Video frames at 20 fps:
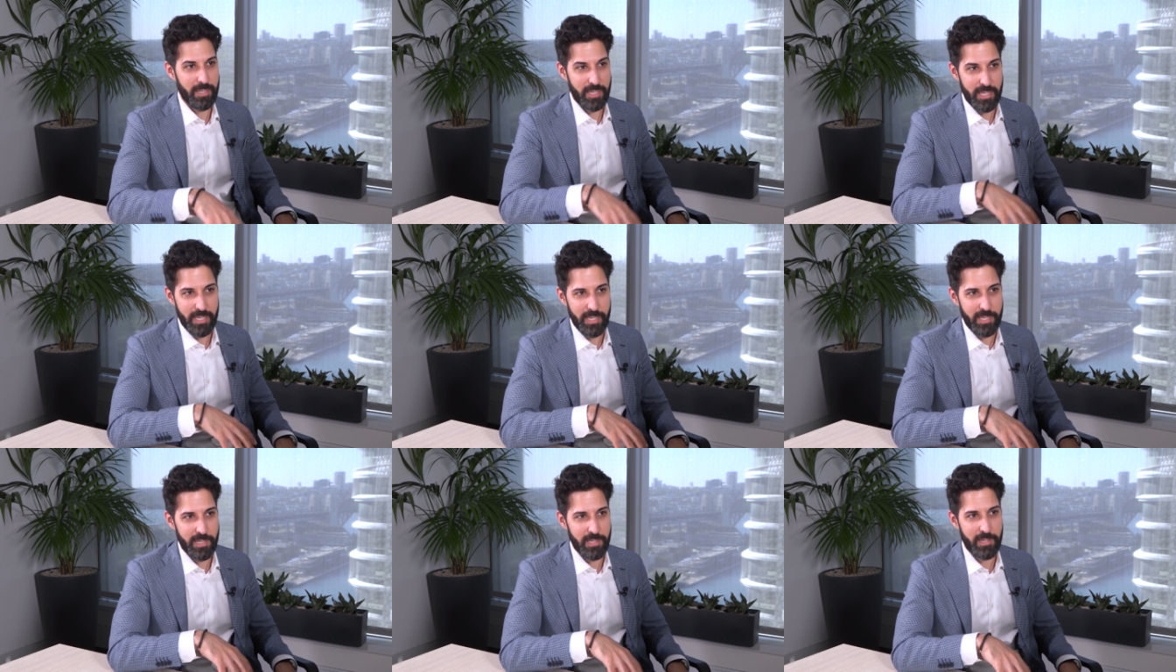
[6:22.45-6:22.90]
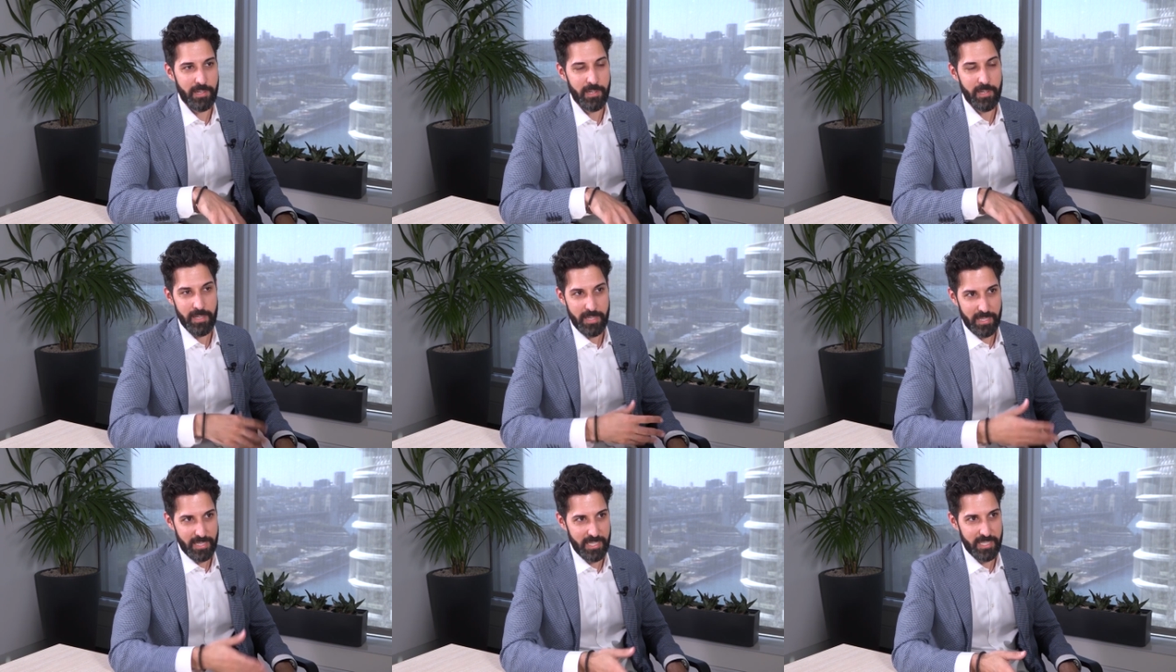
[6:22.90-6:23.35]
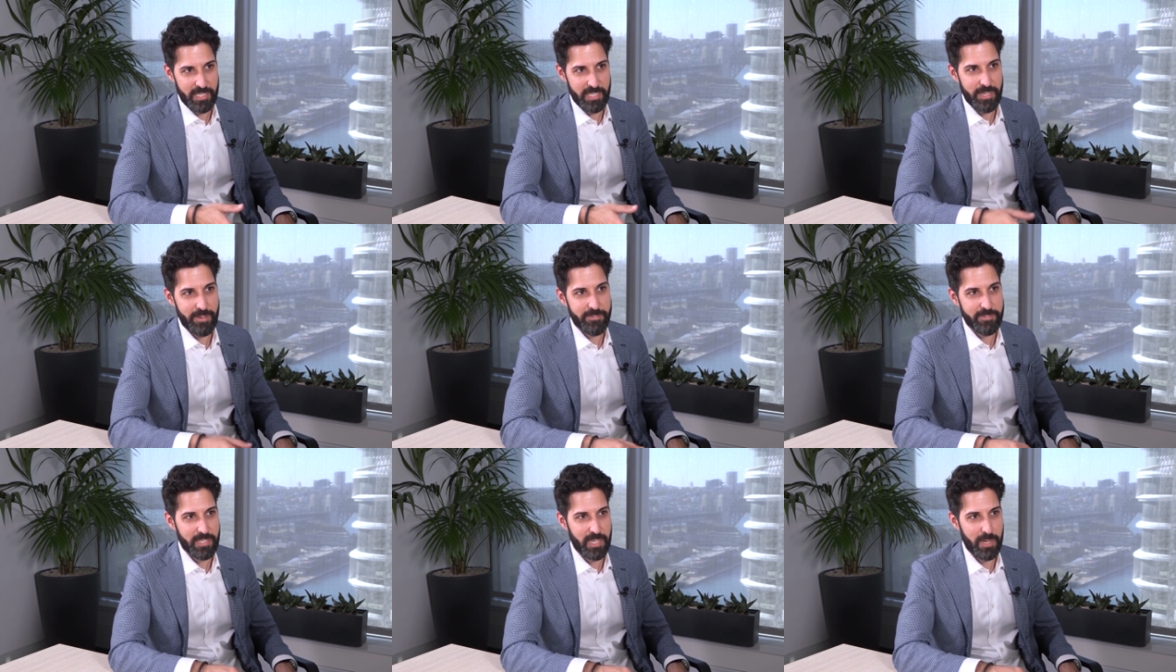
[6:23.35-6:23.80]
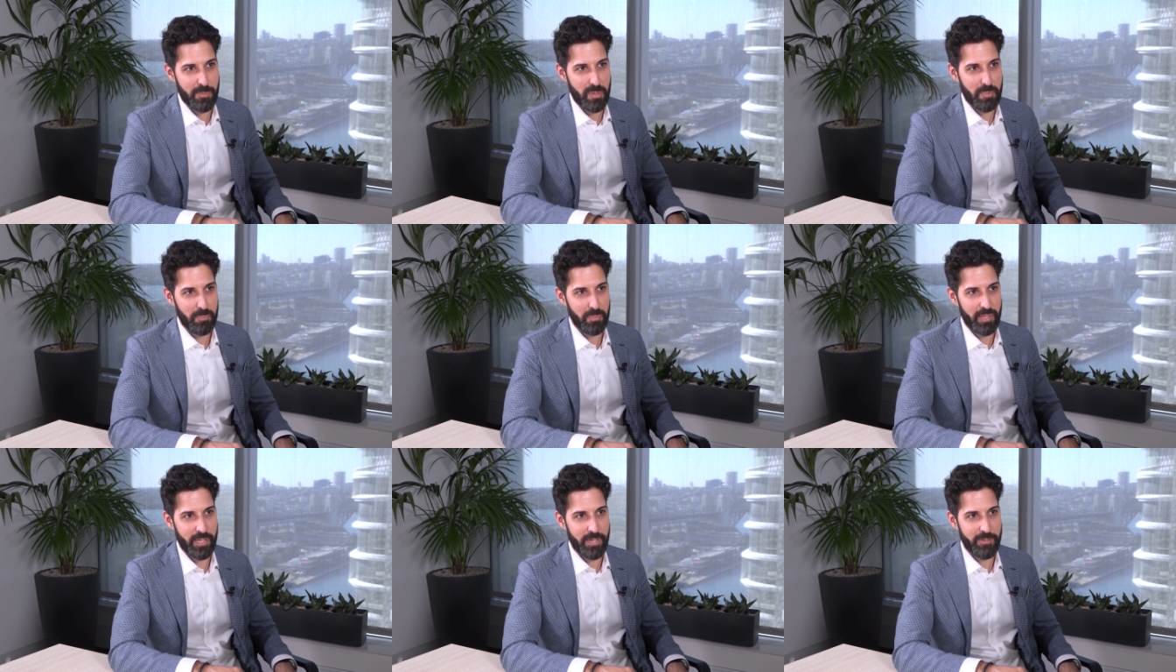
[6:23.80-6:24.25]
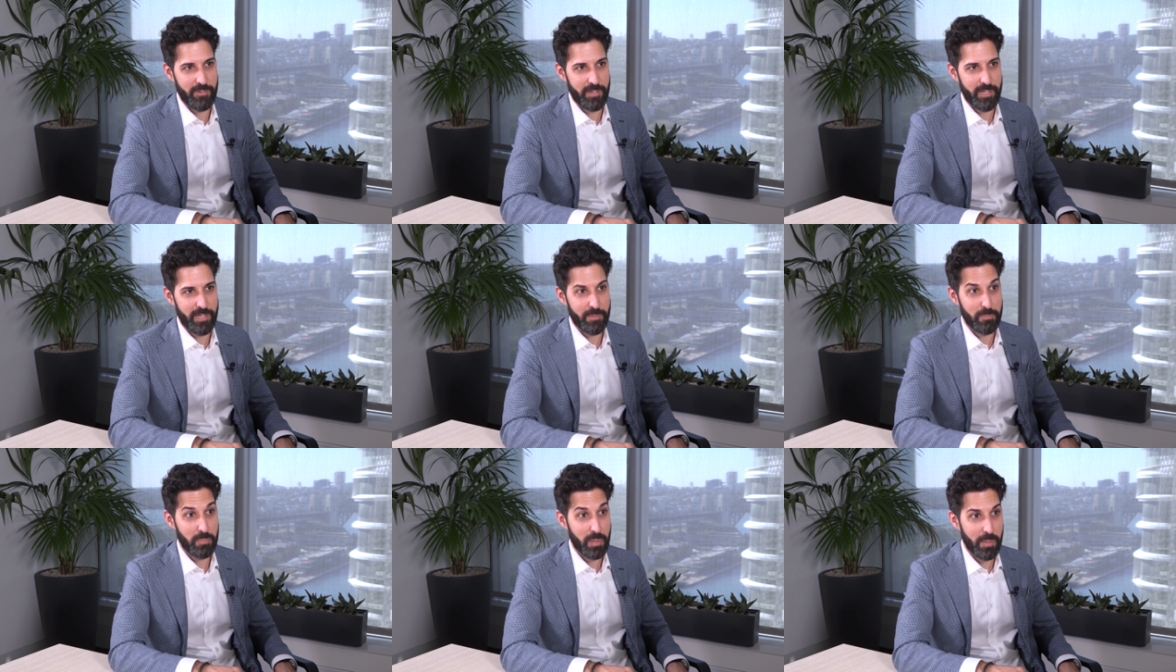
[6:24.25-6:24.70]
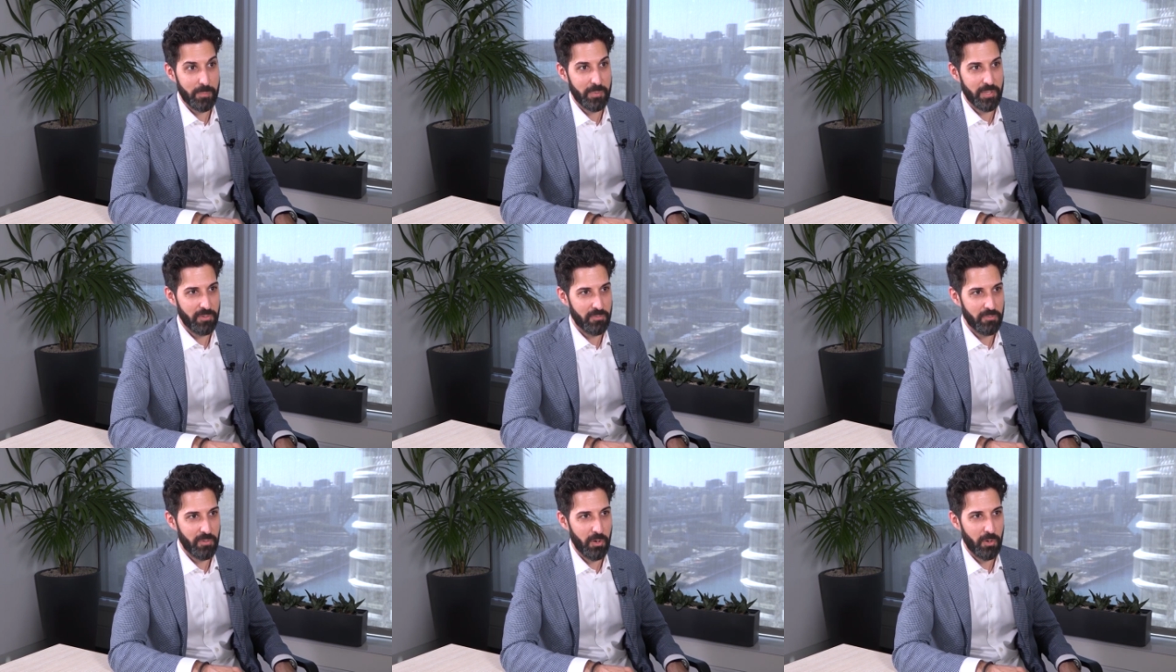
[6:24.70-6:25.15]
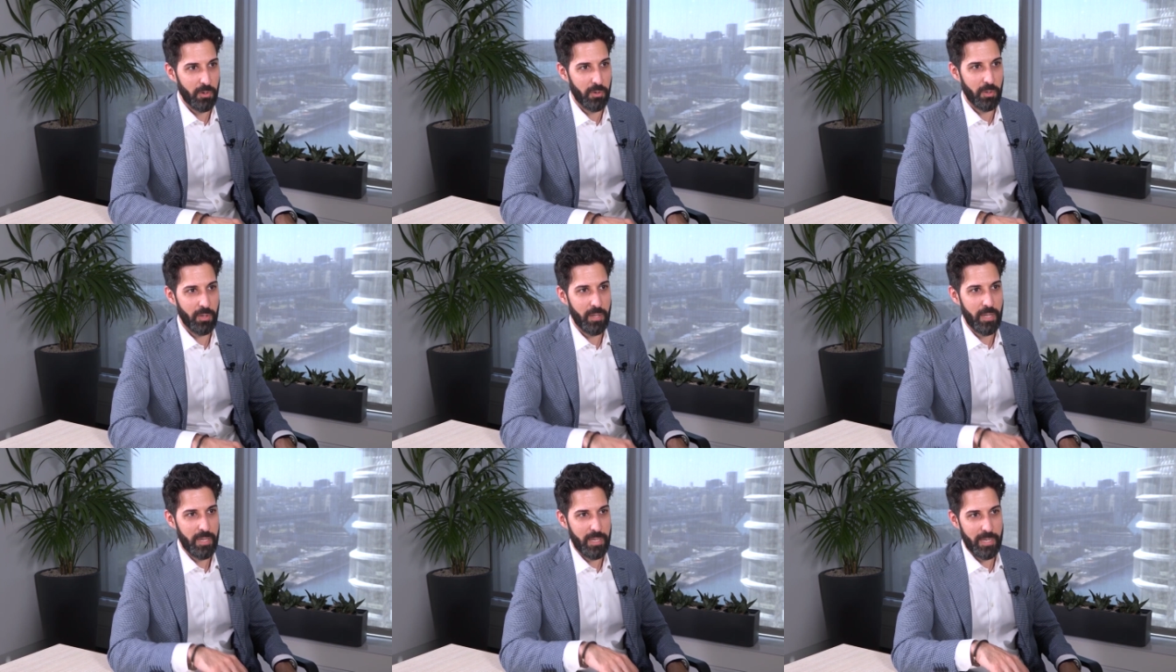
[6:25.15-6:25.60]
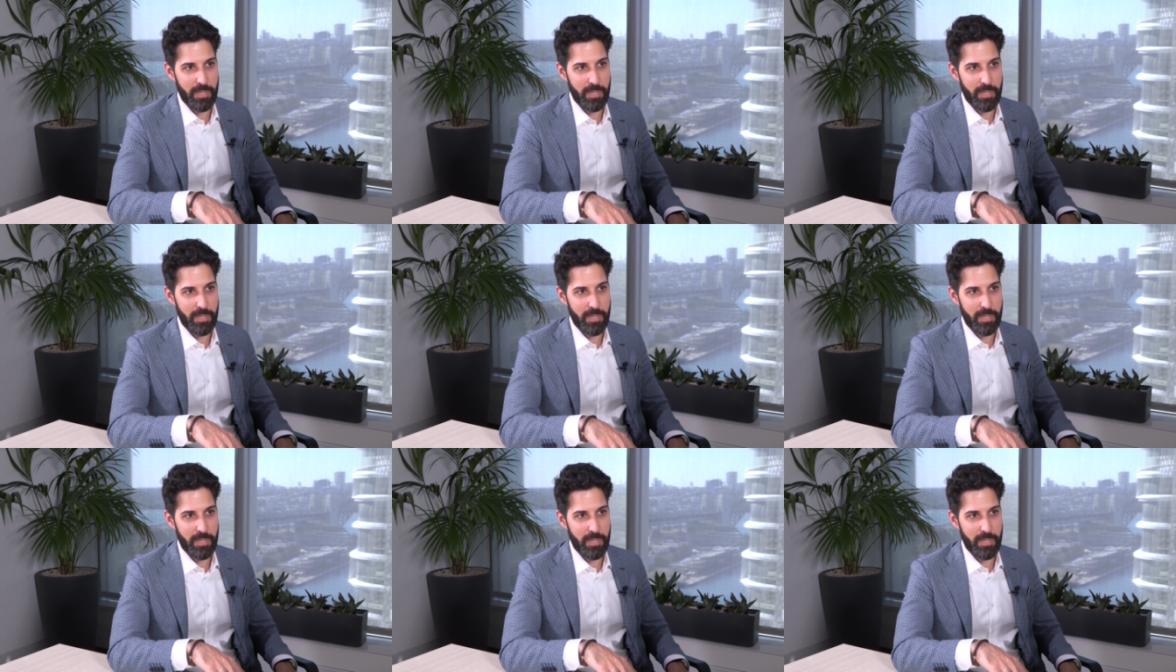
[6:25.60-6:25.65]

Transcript: And here, ETFs come and play a very prominent role.